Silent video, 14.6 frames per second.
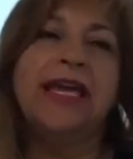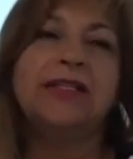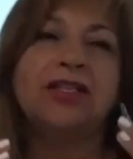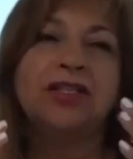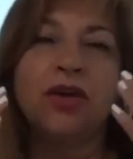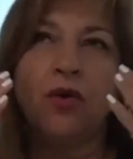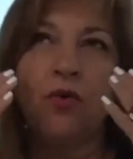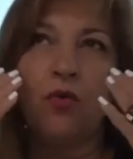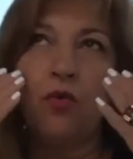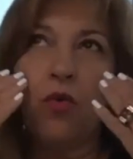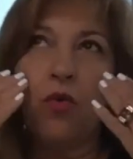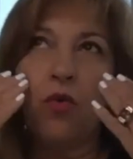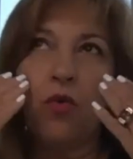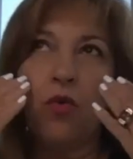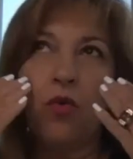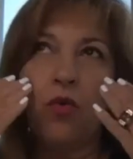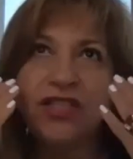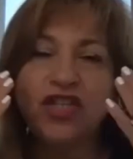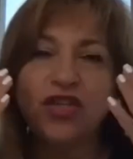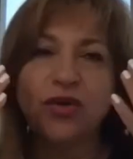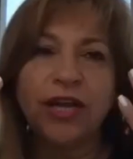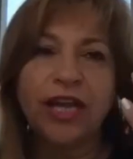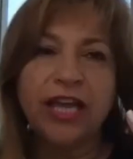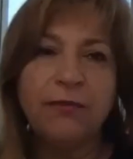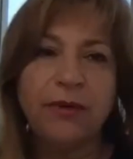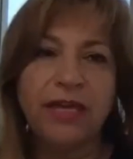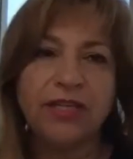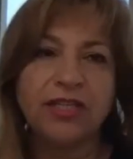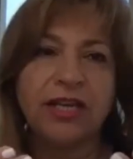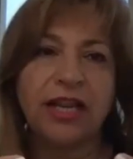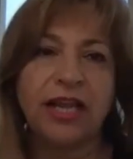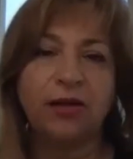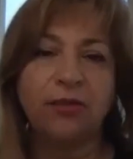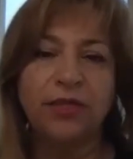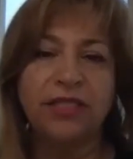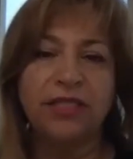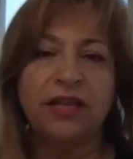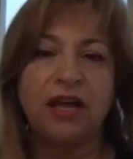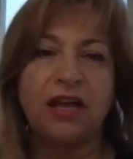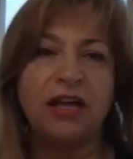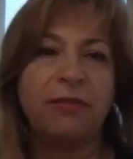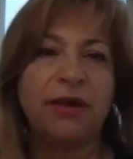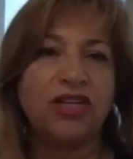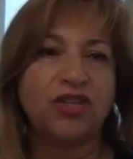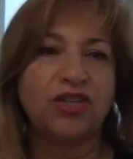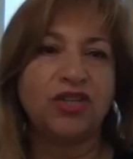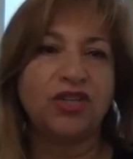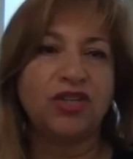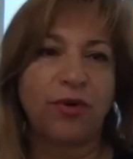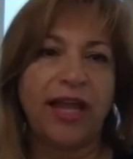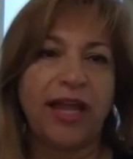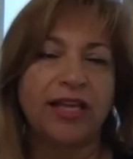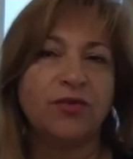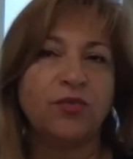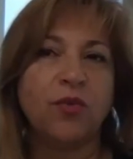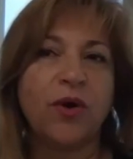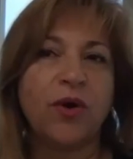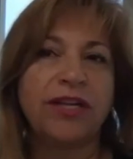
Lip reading: And so what is your image? And I always talk about your brand.